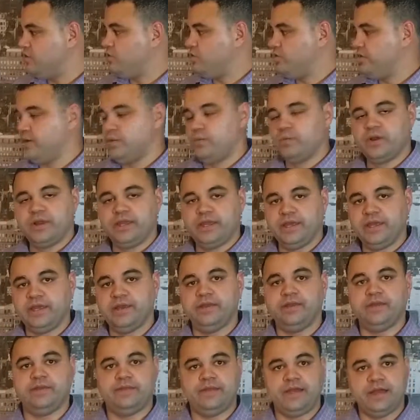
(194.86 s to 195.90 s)
They know
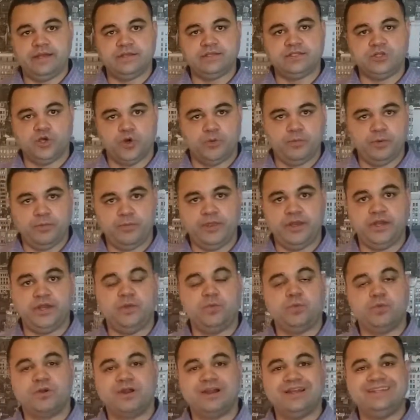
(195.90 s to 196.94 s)
that we get that
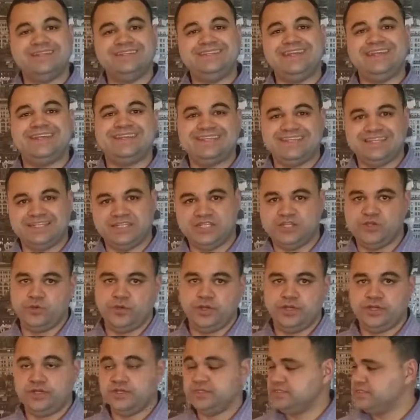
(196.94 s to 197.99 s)
dopamine and we're
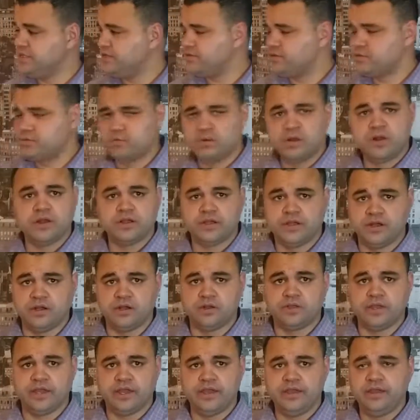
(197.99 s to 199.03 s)
addicted to it. There's nothing
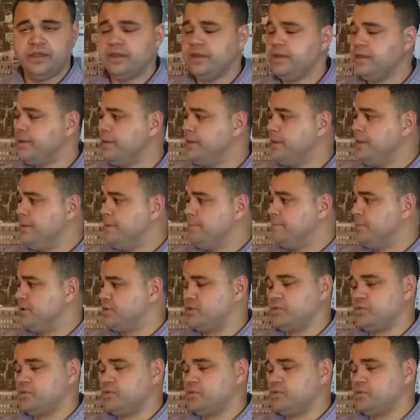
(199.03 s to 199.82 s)
wrong here, okay?